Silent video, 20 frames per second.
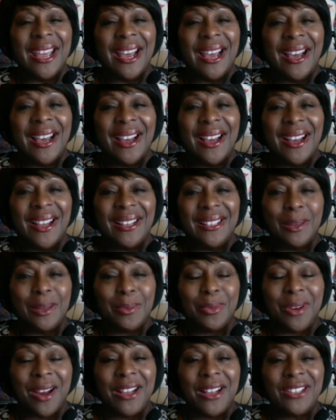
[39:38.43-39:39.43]

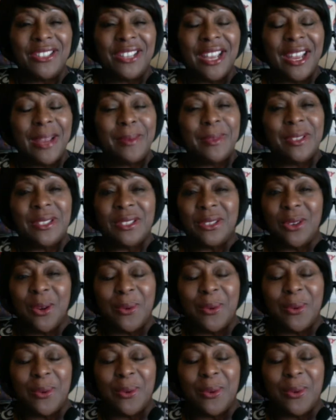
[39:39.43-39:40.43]
LeBron James is
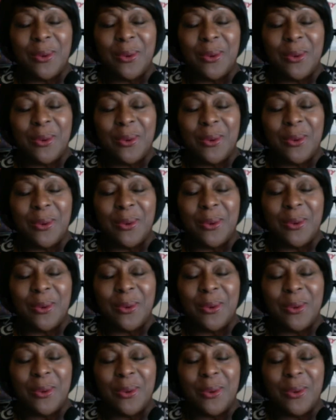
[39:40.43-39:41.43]
always doing his thing in
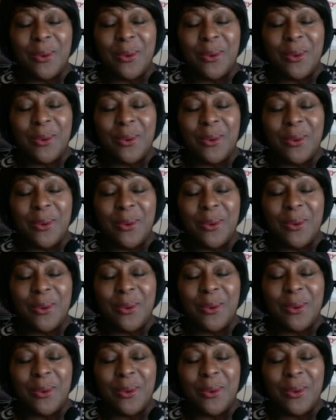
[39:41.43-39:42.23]
the NBA.